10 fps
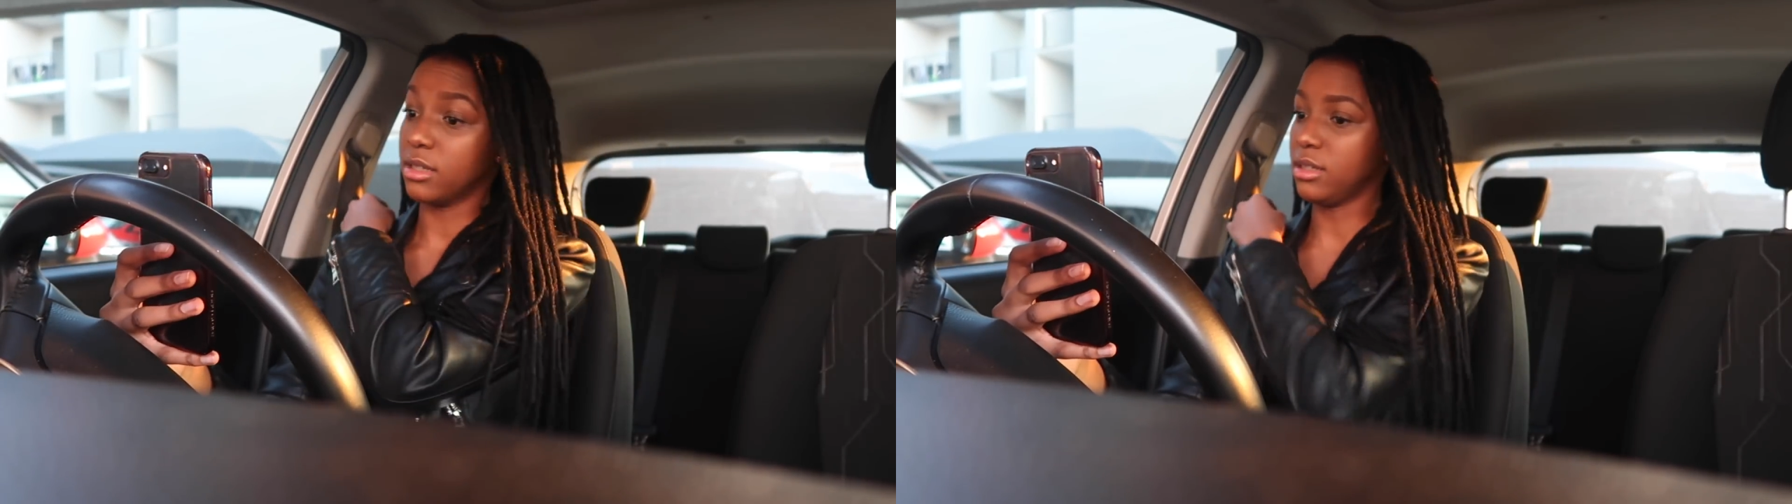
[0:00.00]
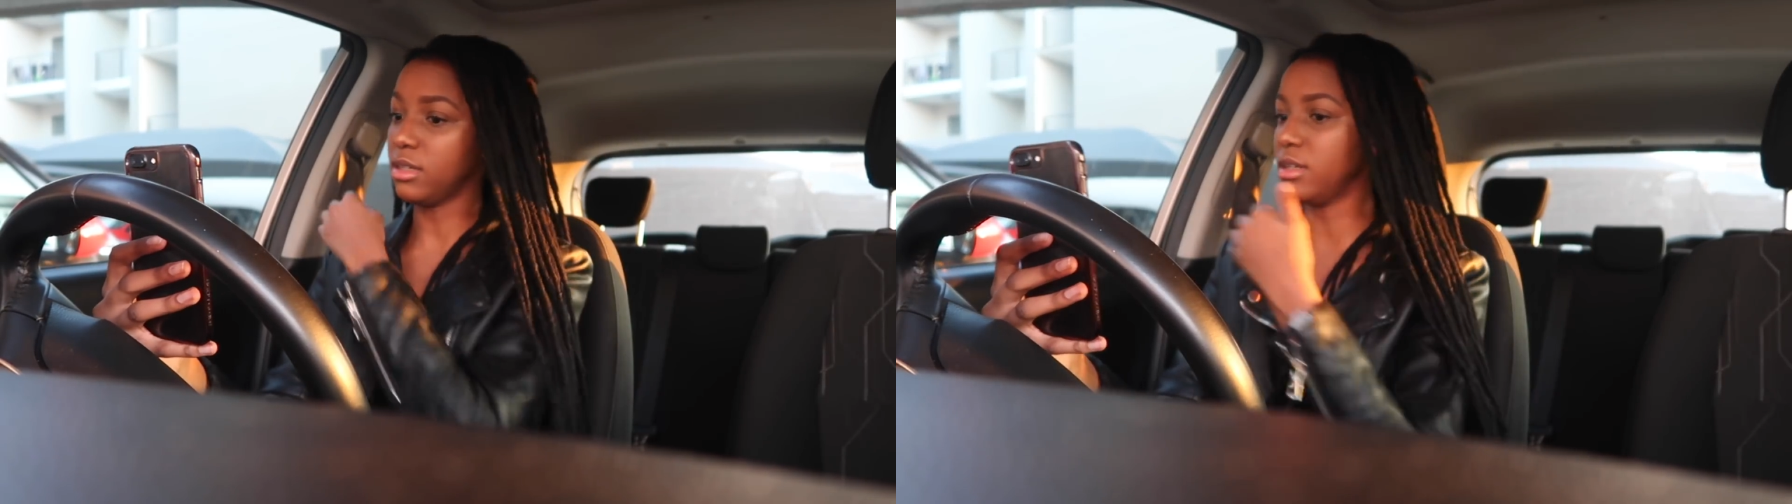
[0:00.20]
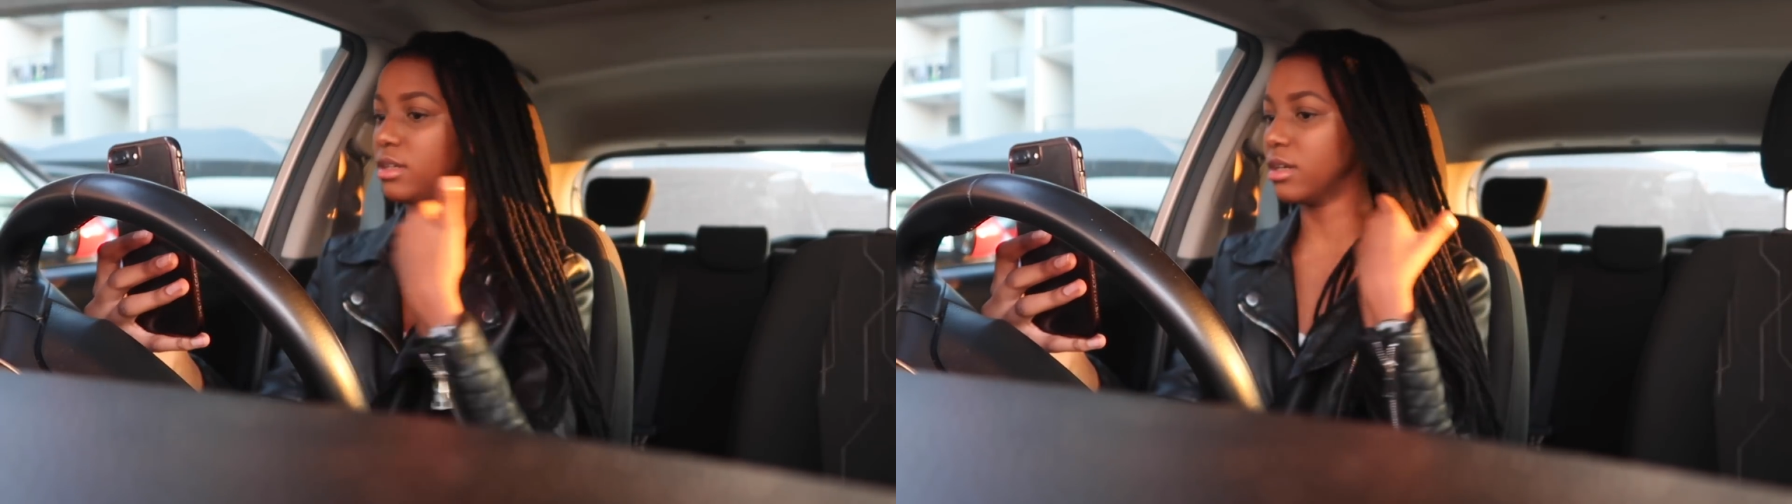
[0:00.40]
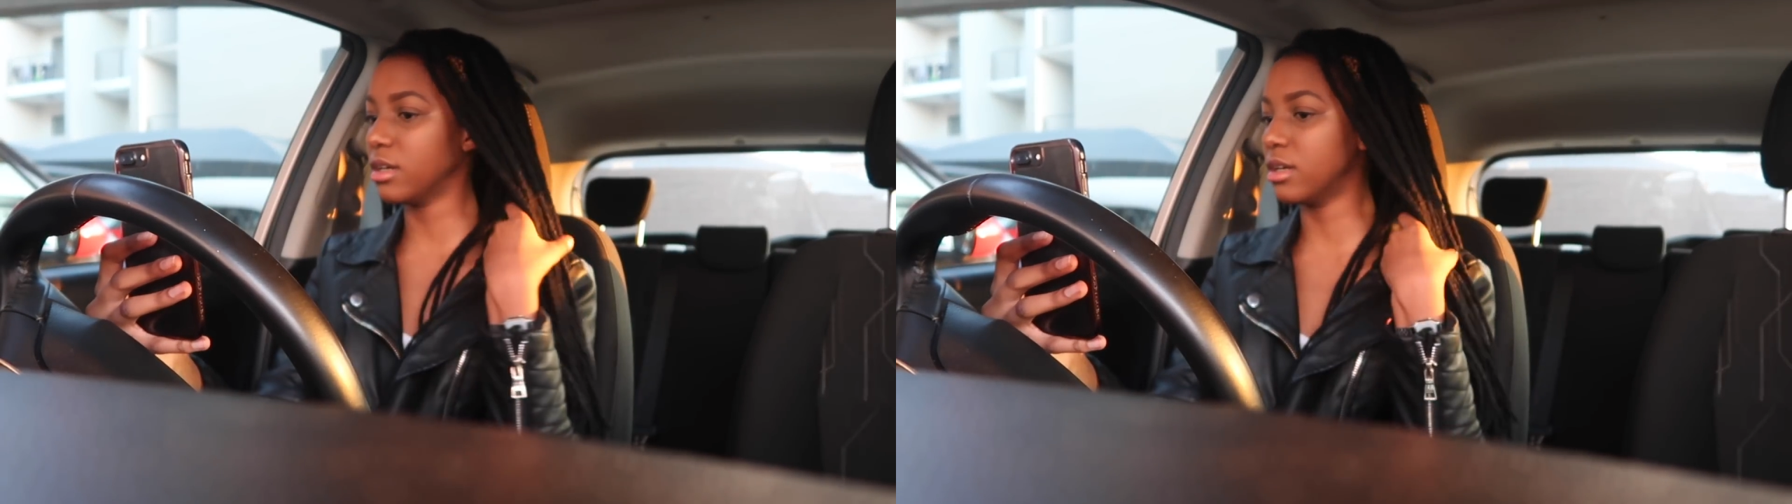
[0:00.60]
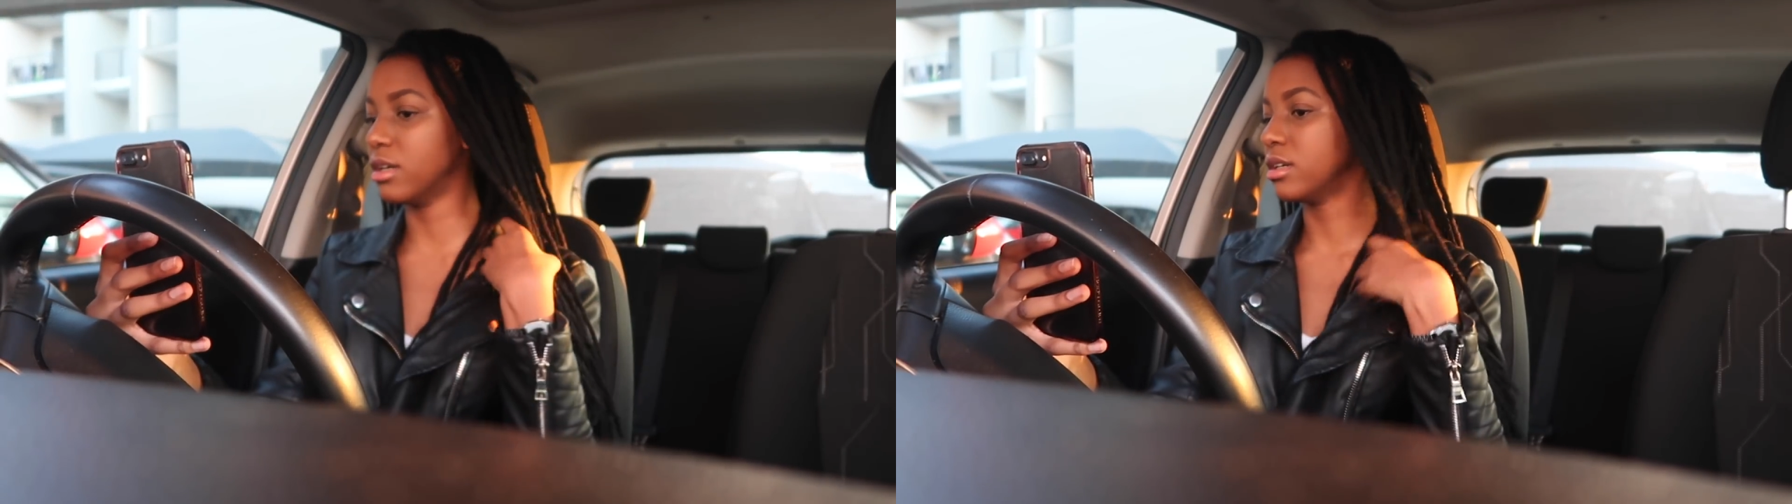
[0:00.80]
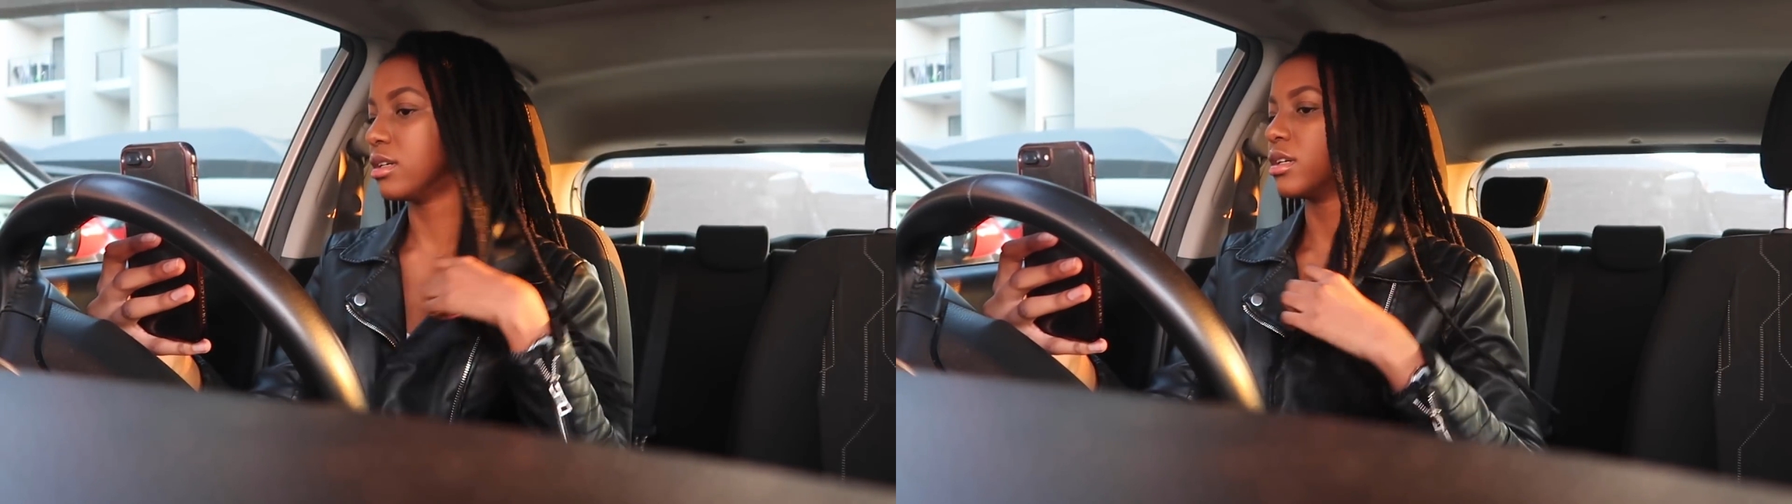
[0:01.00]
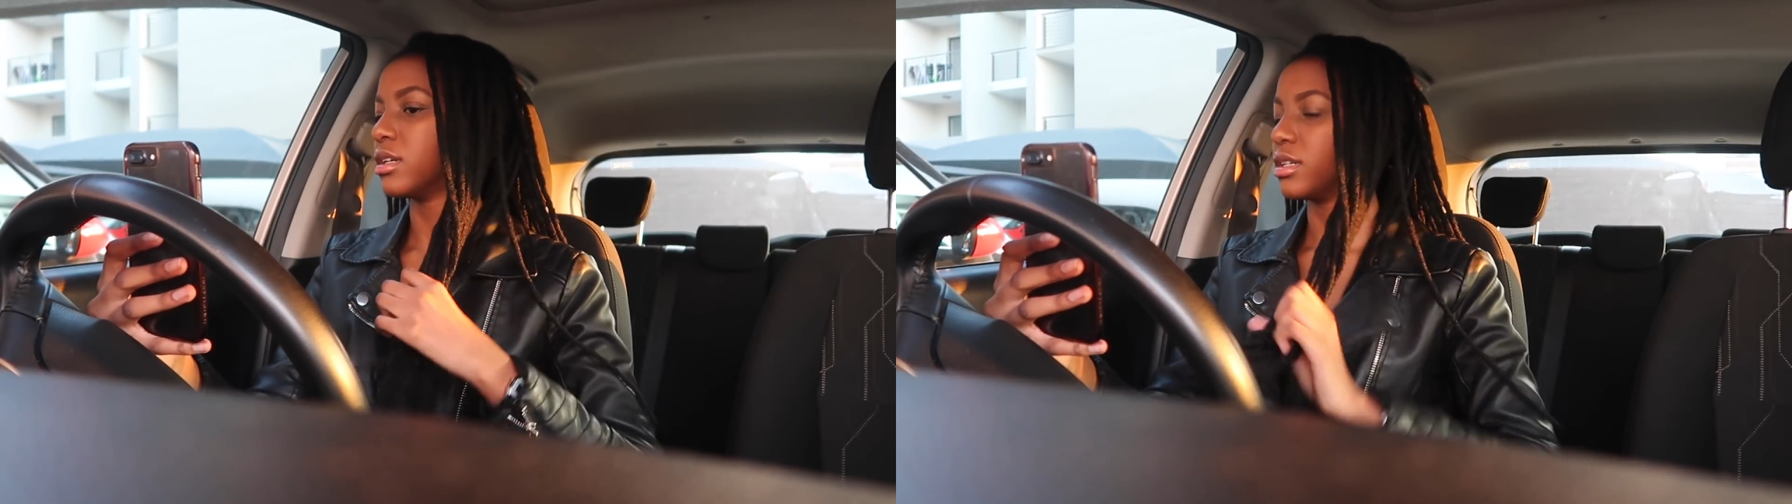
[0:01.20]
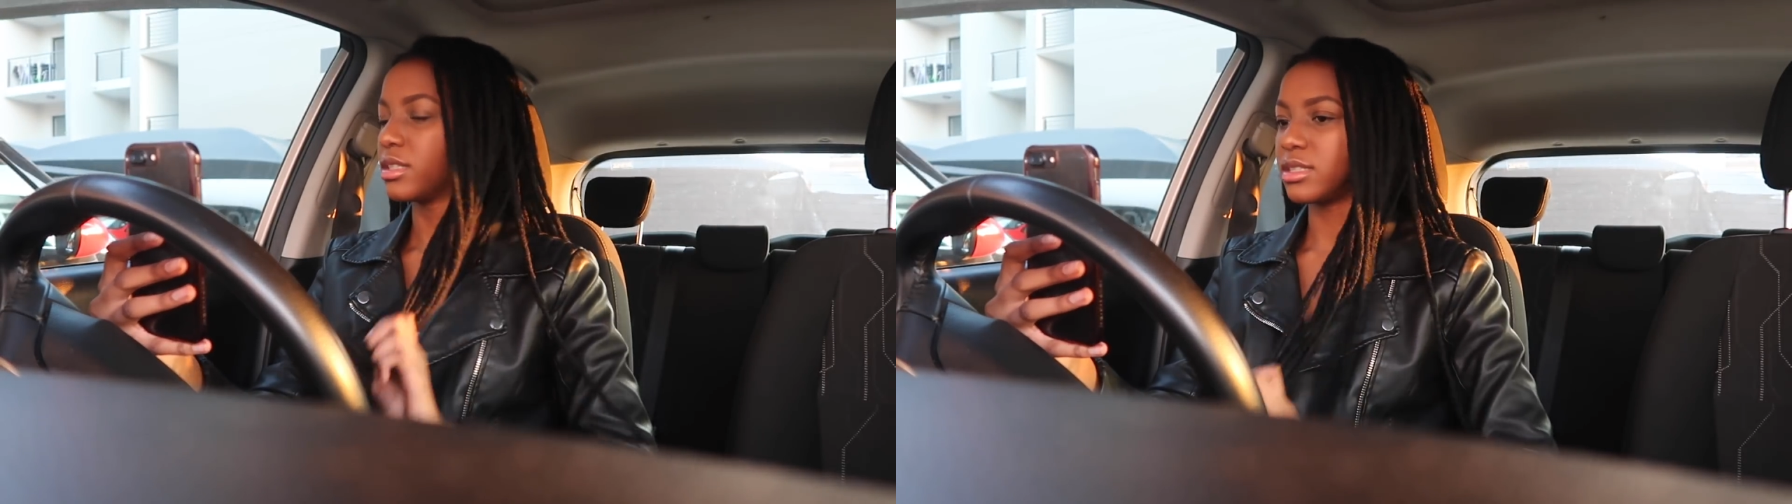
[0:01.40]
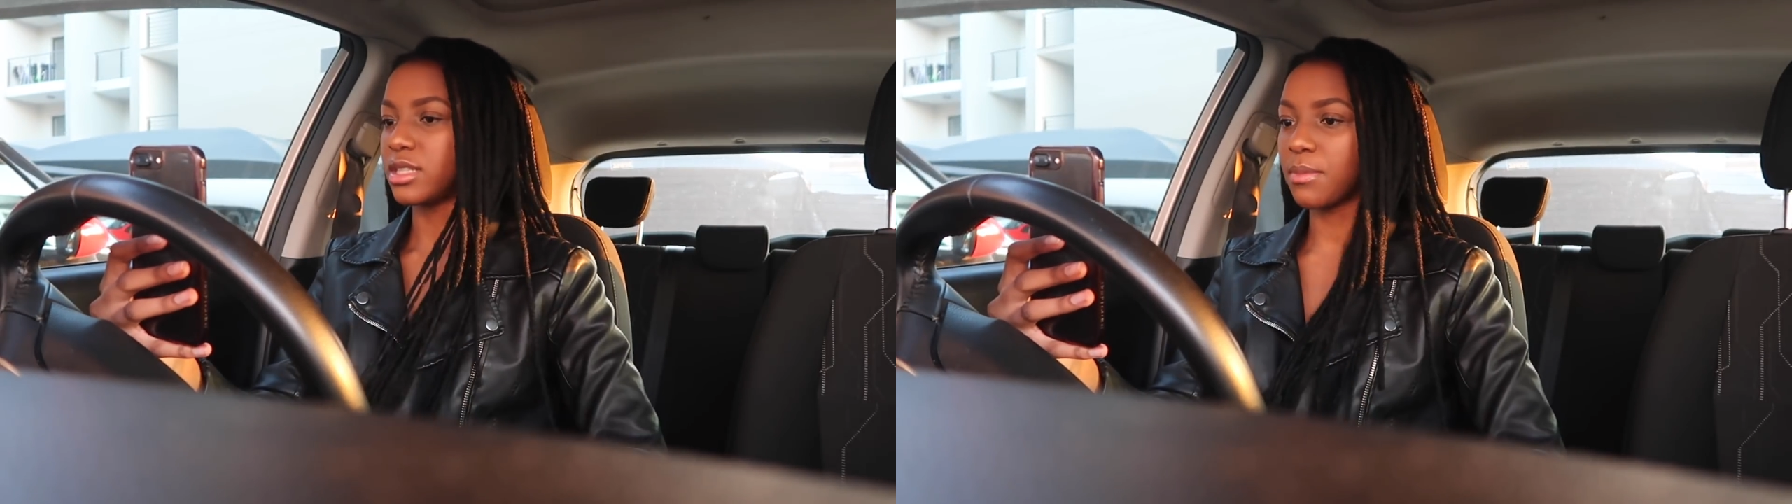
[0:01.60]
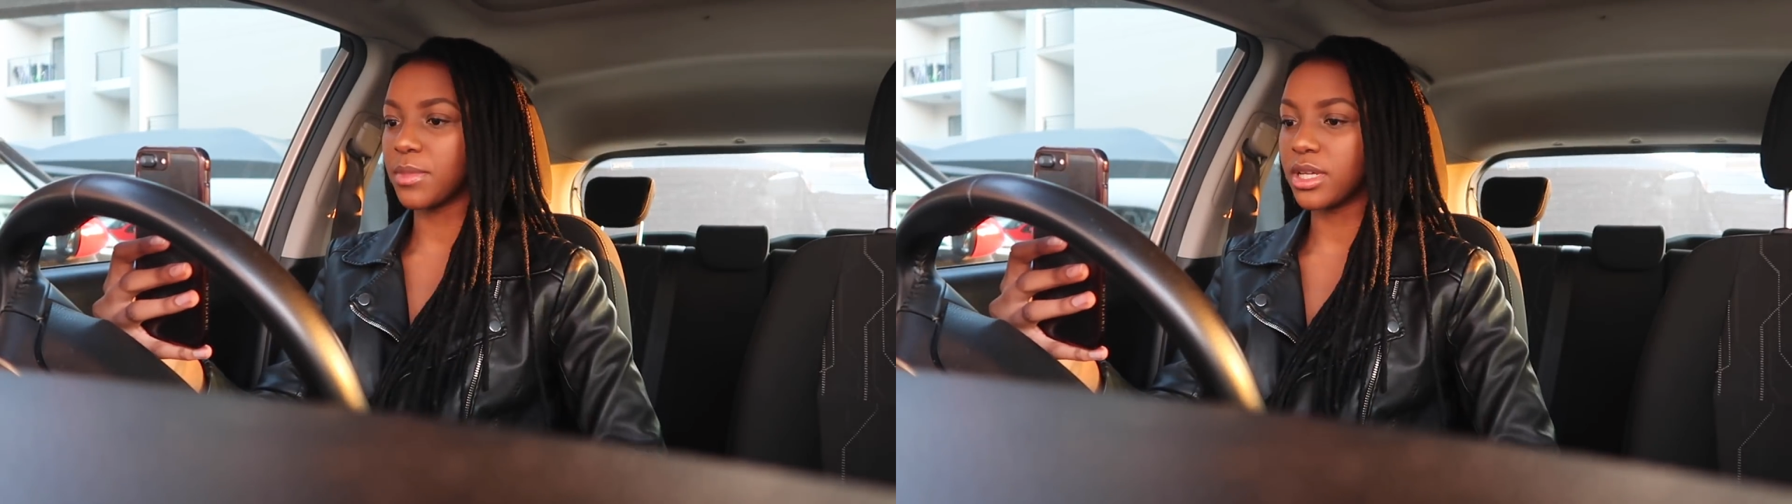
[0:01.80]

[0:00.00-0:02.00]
Oh, damn